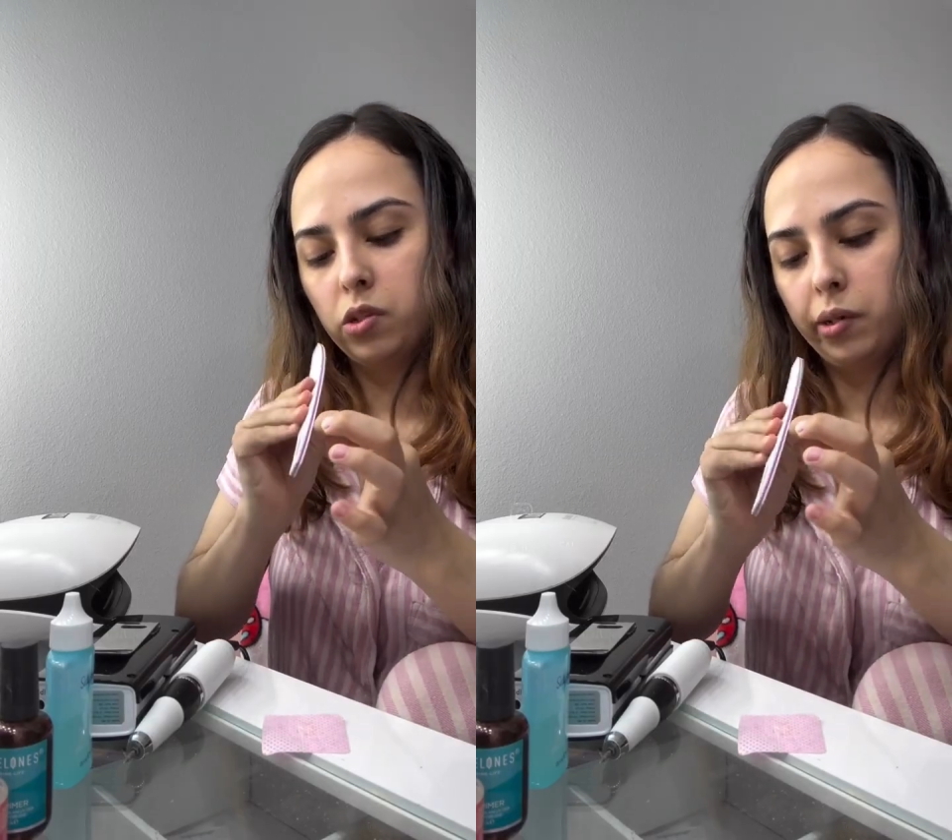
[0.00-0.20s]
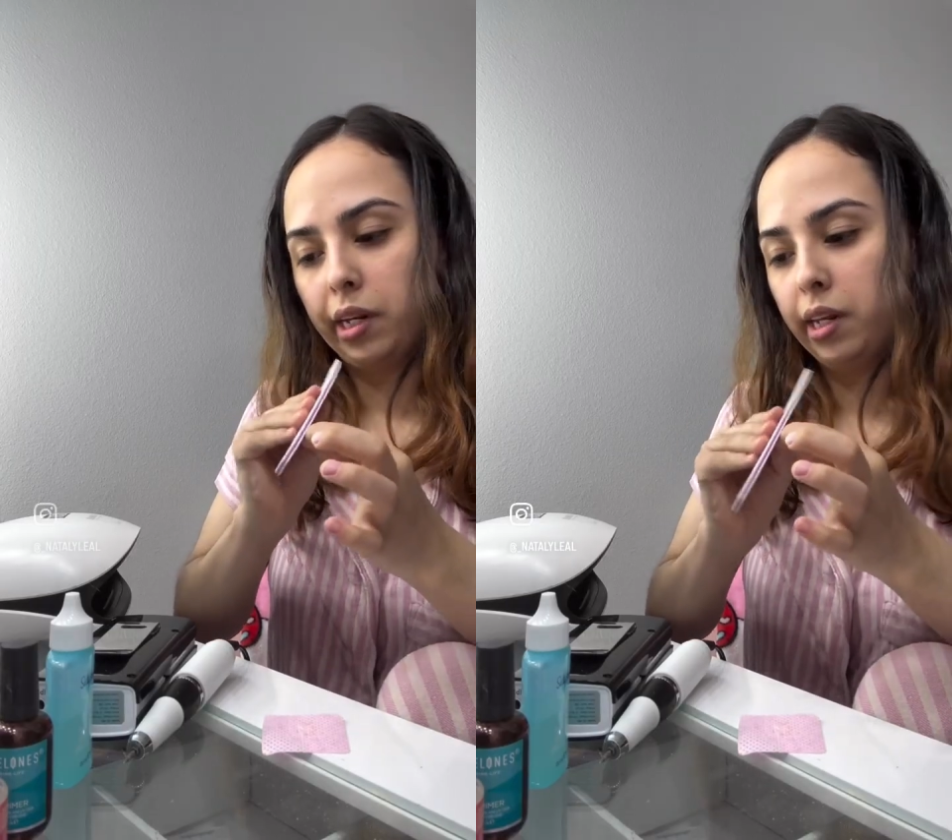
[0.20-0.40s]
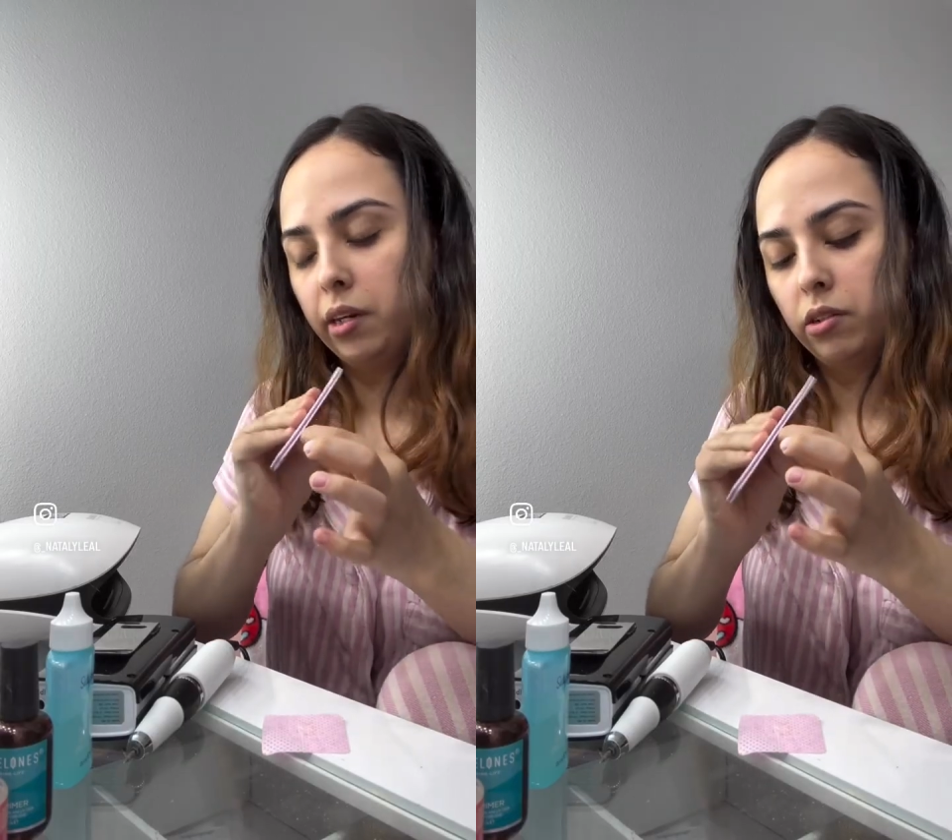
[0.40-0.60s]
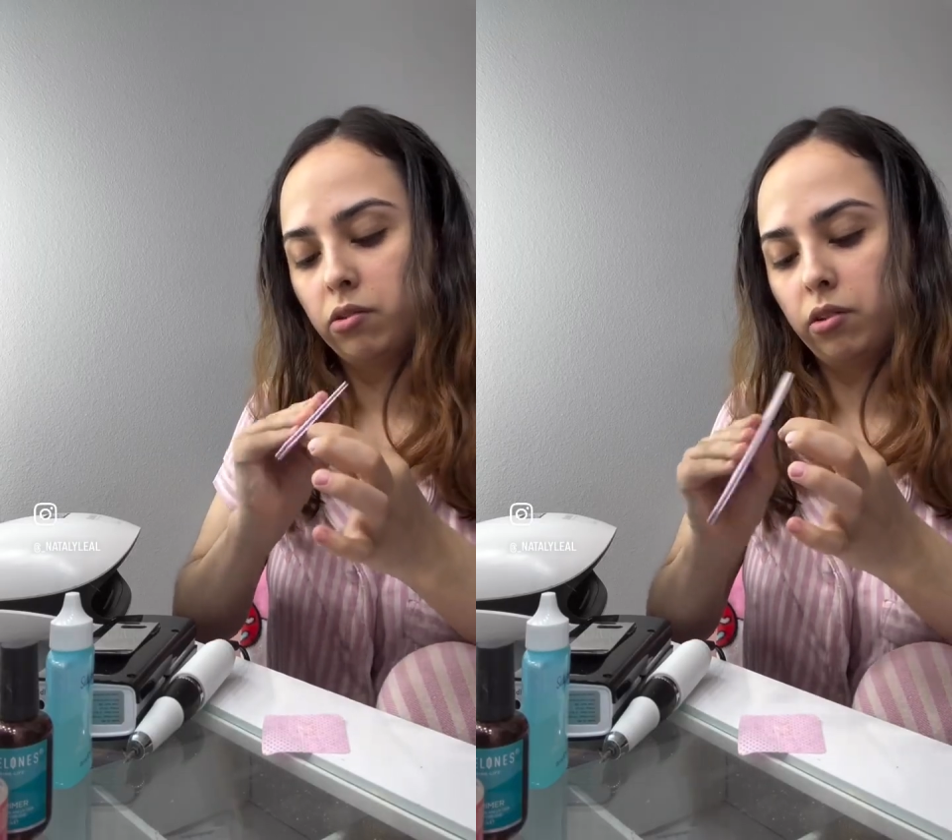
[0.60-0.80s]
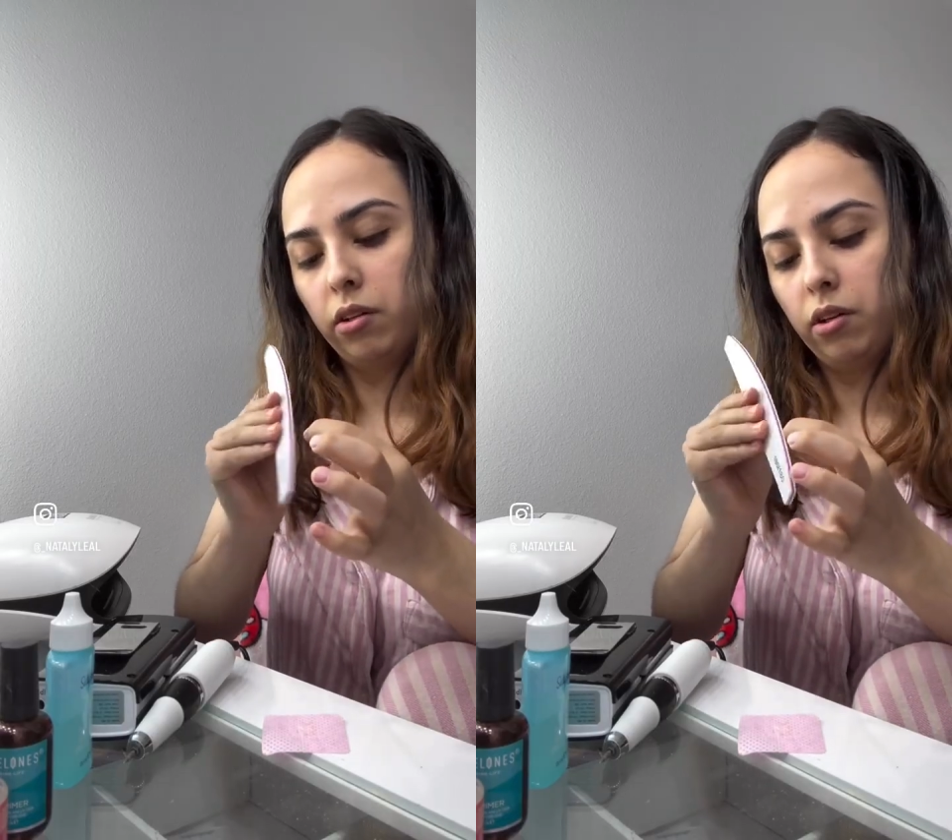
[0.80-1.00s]
to adhere to
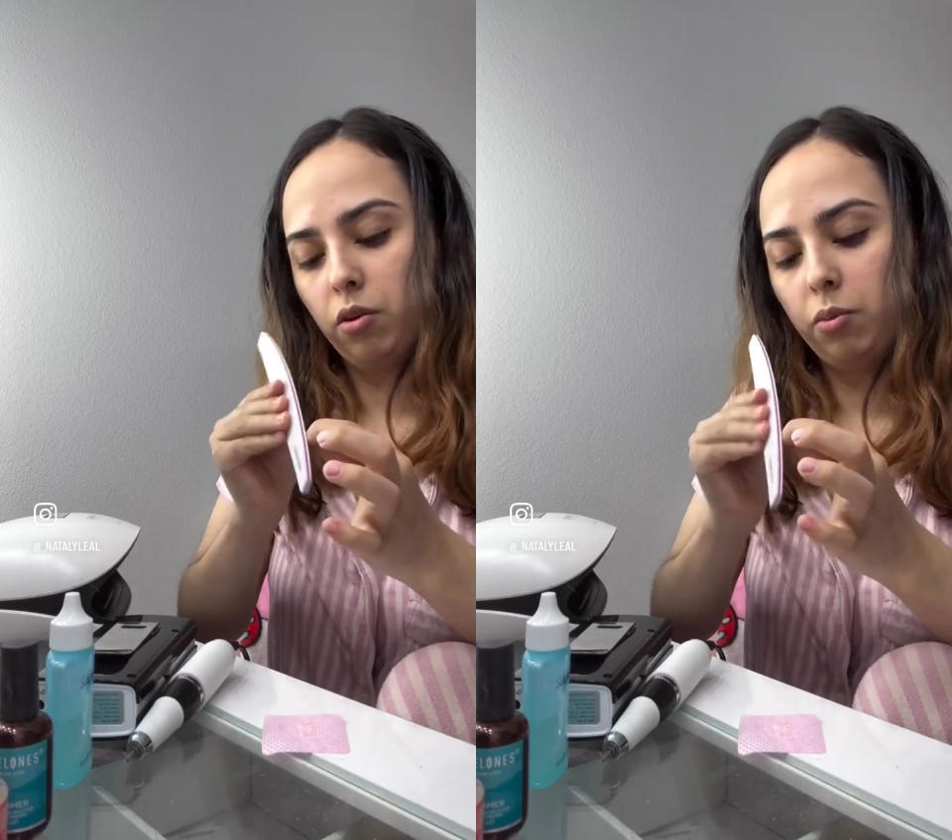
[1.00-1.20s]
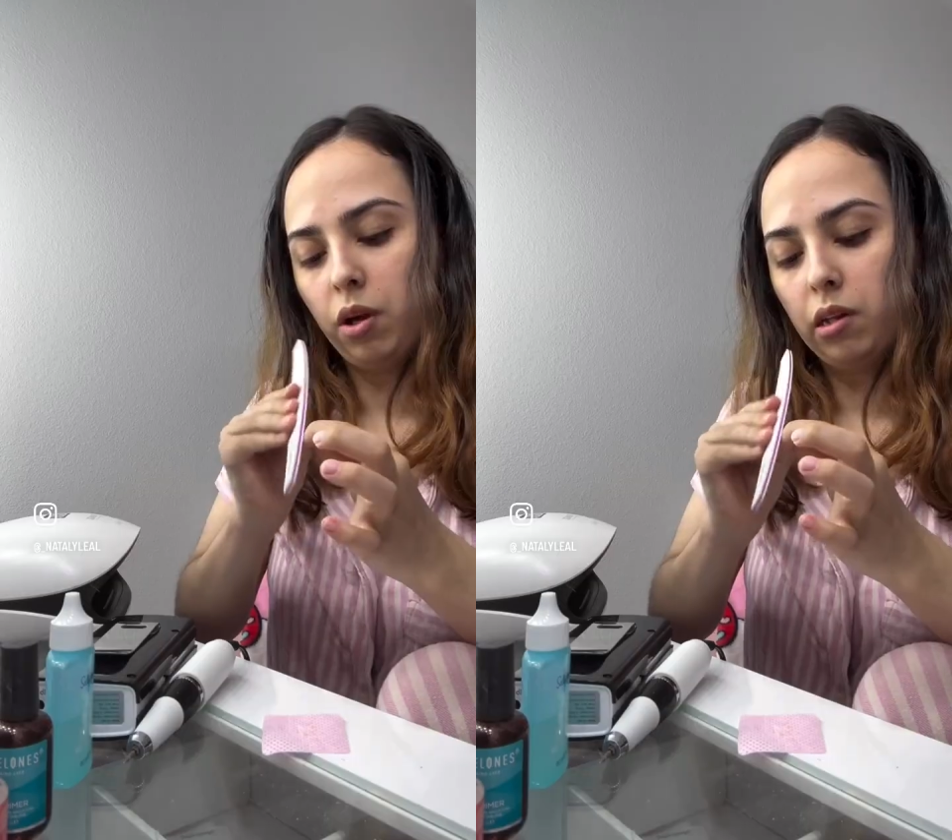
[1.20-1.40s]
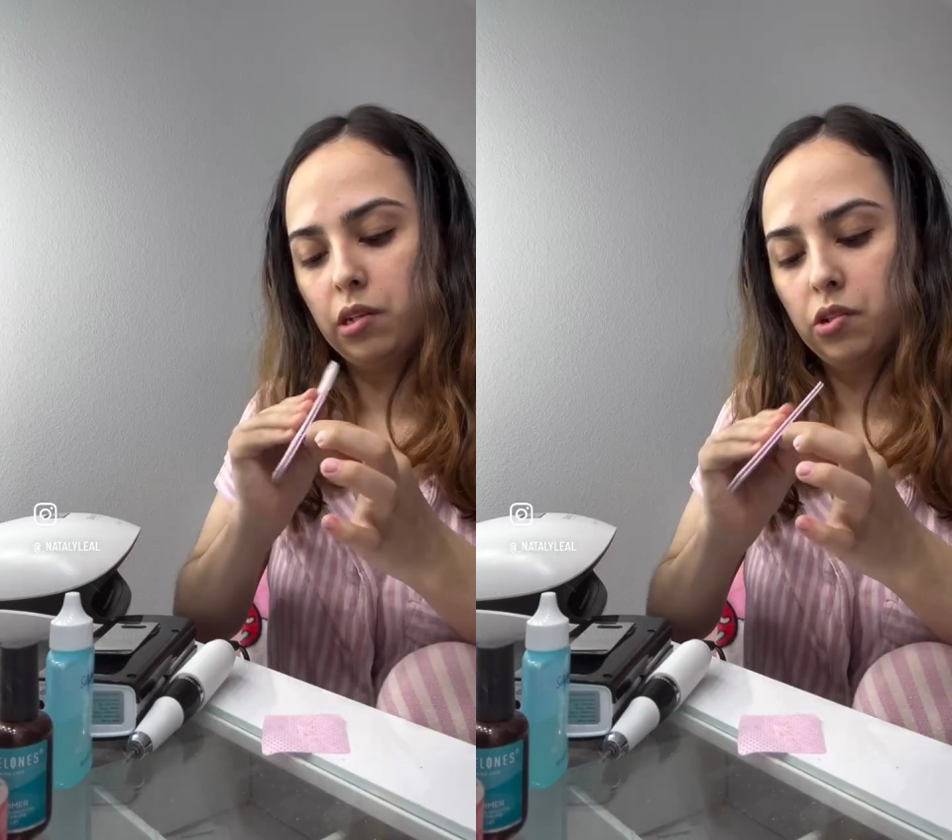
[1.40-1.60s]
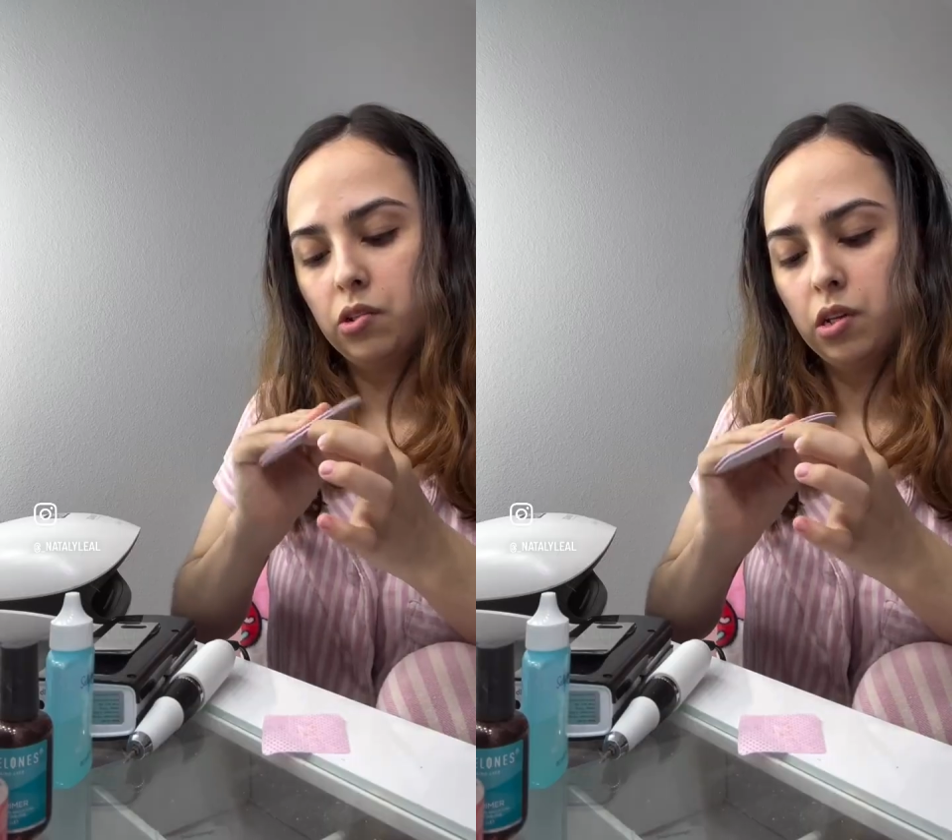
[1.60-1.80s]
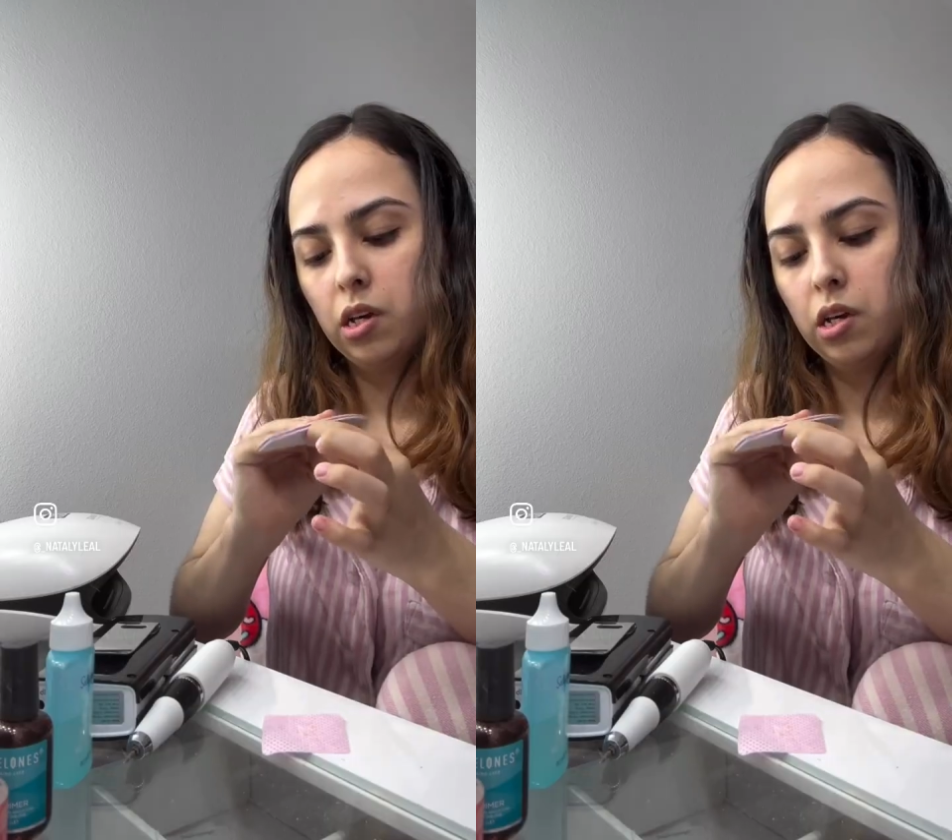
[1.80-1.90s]
the nail polish.